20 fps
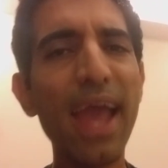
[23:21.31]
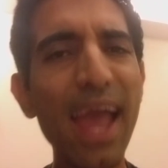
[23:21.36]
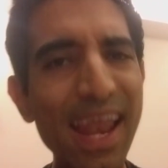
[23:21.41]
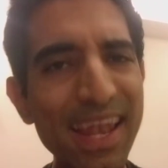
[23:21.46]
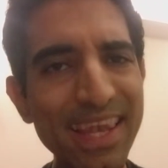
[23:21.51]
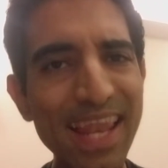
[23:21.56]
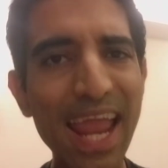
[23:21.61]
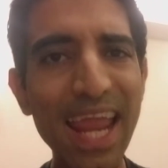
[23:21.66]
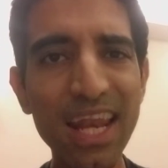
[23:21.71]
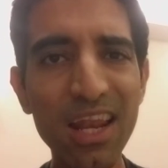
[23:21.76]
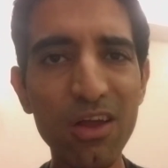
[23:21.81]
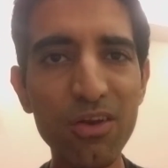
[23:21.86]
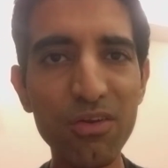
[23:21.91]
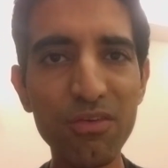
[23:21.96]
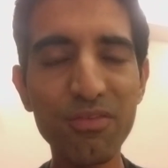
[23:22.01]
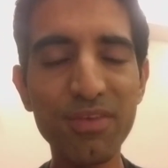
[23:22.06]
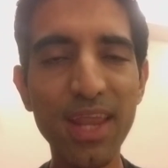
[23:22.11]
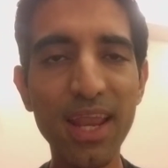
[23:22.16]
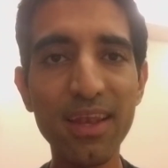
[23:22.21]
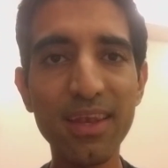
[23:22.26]
And 9 out
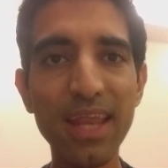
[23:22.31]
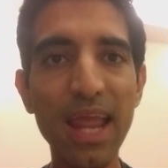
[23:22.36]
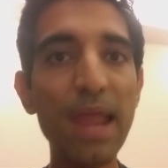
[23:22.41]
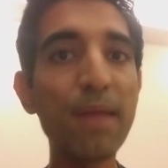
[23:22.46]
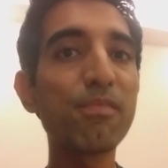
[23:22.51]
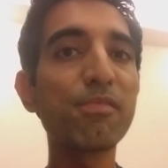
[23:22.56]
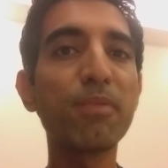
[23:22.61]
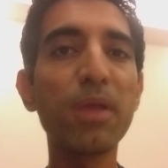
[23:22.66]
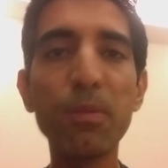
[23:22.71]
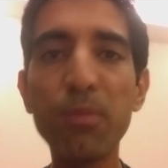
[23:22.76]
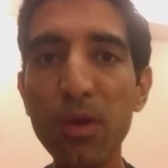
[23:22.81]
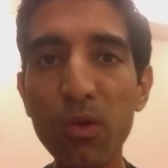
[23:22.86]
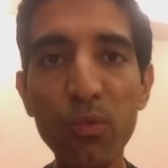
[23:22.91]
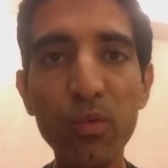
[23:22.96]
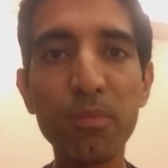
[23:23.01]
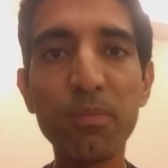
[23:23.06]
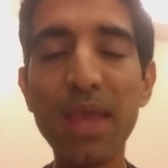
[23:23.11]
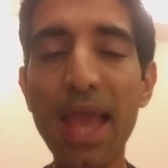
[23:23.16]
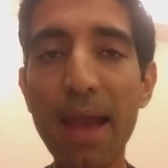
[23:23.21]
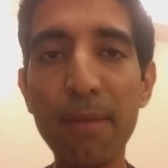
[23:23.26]
of 10 times people
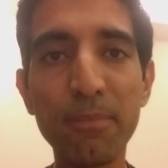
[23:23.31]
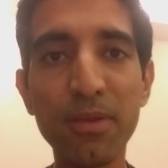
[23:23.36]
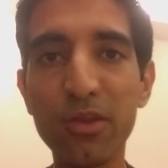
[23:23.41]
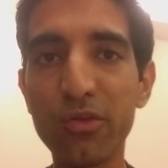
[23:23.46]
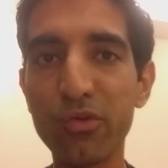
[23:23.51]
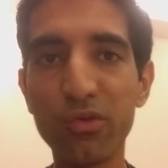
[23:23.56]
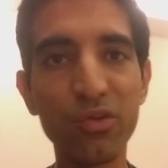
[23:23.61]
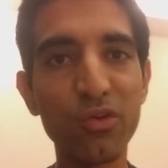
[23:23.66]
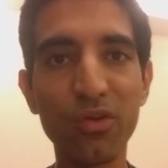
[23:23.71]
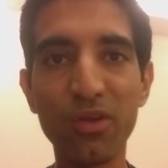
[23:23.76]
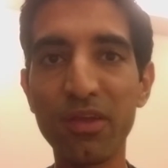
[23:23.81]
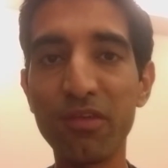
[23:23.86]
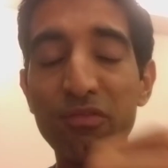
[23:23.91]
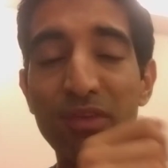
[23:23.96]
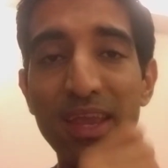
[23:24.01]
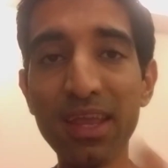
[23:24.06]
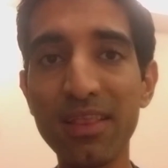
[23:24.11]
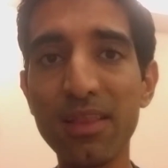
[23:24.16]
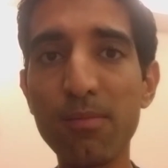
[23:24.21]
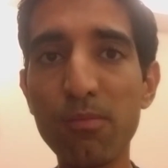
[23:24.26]
would be happy to,
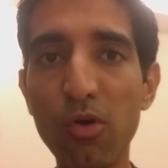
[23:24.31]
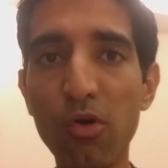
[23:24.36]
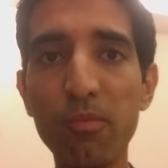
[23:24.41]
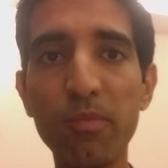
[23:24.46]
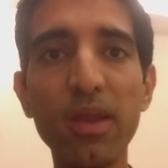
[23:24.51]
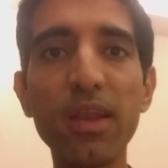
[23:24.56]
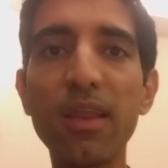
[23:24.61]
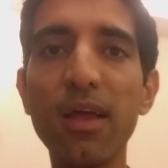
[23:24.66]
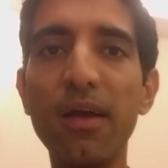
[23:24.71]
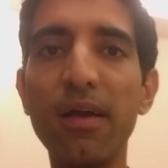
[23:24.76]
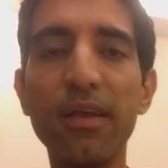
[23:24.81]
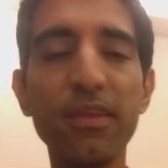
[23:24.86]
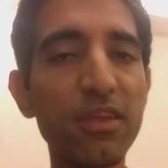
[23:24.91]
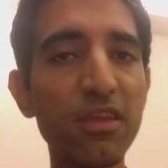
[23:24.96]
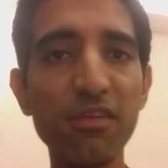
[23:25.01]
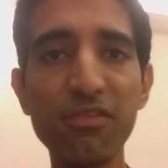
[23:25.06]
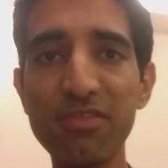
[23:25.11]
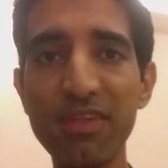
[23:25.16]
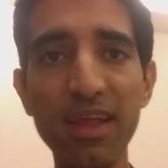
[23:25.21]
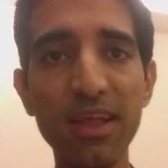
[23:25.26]
if in the moment,
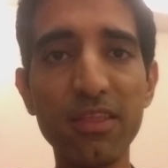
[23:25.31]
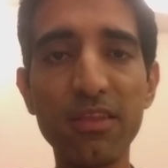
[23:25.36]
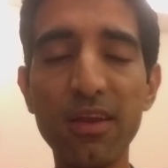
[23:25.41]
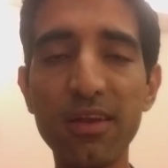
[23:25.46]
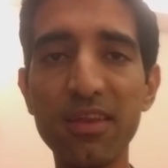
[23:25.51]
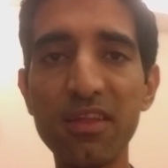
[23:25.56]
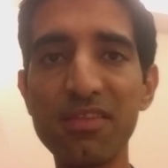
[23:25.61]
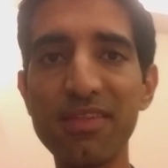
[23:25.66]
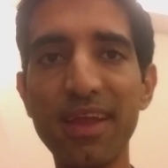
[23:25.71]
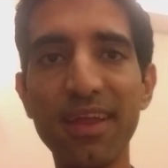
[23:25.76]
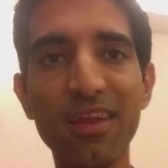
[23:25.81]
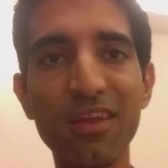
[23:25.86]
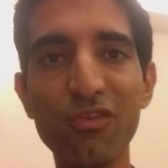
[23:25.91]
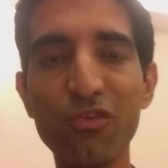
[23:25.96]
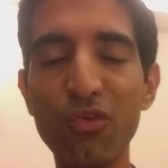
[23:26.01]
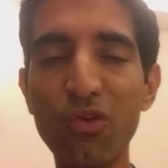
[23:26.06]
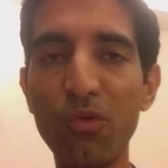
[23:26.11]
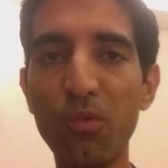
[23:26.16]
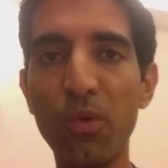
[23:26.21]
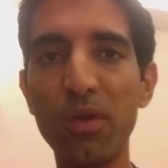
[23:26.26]
just say 30
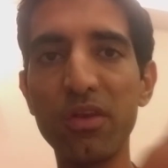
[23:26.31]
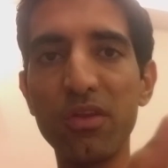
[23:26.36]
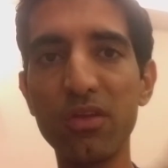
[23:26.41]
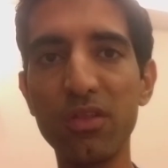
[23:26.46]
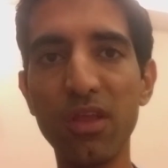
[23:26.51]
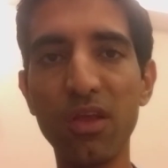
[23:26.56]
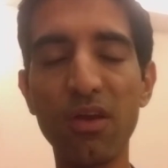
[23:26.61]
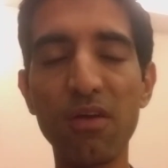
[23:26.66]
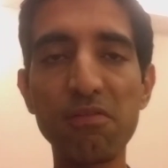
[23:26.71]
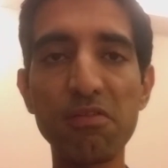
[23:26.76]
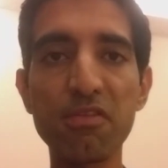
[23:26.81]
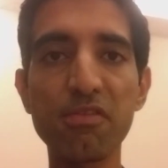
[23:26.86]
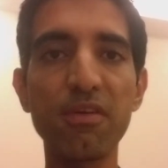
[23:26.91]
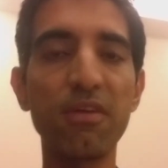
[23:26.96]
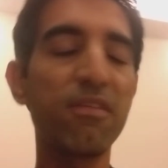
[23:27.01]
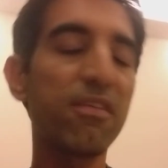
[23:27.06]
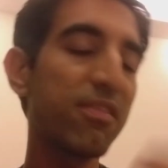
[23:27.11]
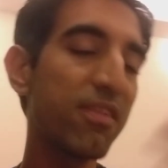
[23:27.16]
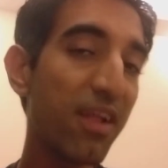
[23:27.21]
seconds, what do you think of a service?